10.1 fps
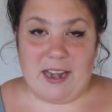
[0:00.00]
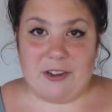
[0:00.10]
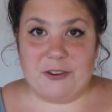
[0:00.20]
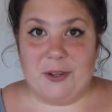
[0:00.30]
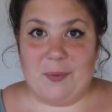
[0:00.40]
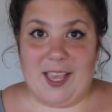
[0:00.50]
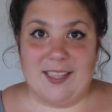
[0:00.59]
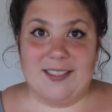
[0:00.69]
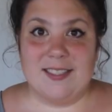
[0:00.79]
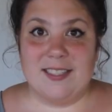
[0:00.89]
natural
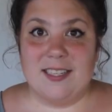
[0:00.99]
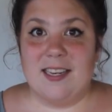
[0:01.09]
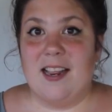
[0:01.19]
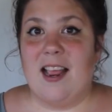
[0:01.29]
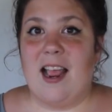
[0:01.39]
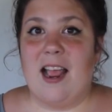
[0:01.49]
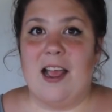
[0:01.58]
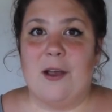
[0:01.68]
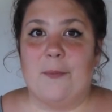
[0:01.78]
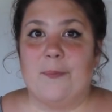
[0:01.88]
waist.
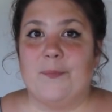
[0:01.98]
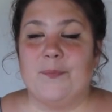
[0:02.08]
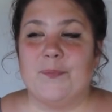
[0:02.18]
And